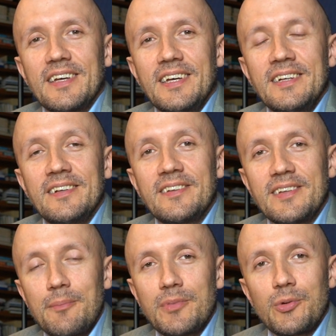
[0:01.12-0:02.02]
In
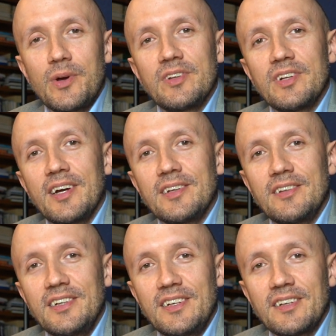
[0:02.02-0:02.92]
December
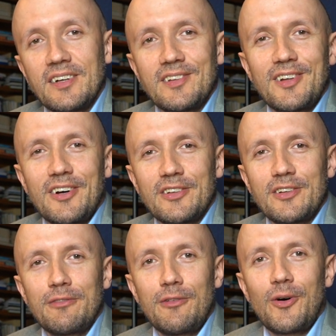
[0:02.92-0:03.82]
2019, I
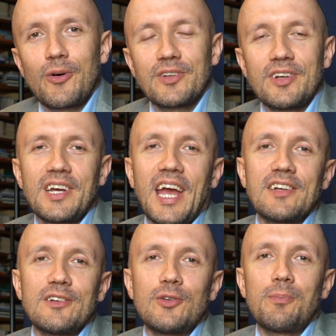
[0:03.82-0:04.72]
started a vlog
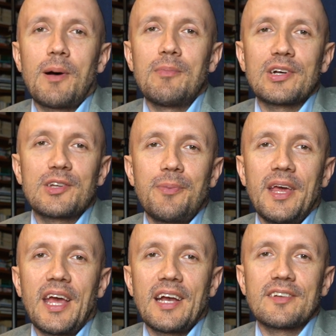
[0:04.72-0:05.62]
dedicated to public
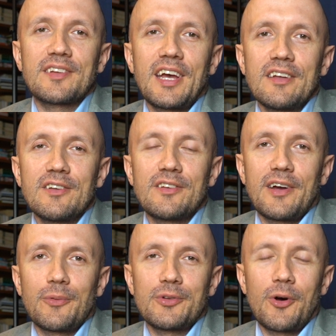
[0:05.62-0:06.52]
speaking skills.
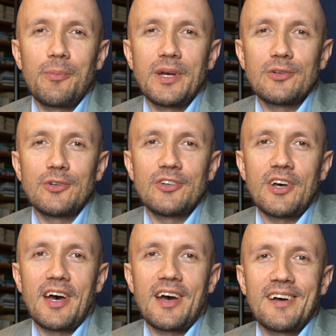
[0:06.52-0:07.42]
I was hoping to
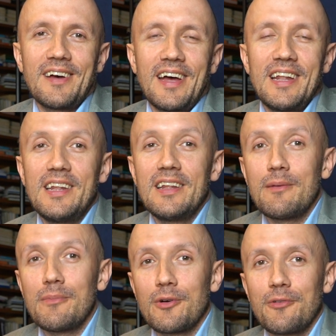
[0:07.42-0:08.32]
share a
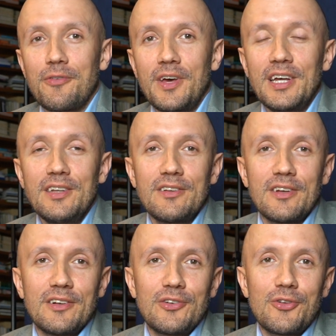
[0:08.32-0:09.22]
number of hints
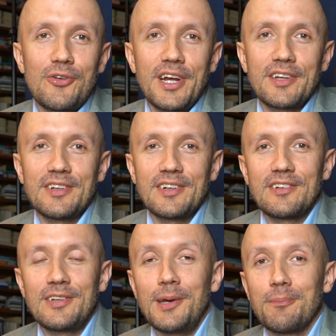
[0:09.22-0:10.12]
and tricks
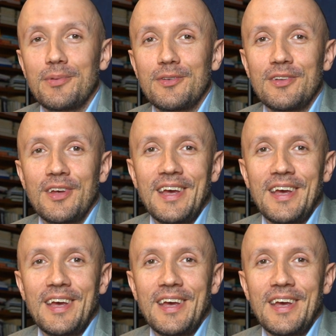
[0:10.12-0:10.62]
and tips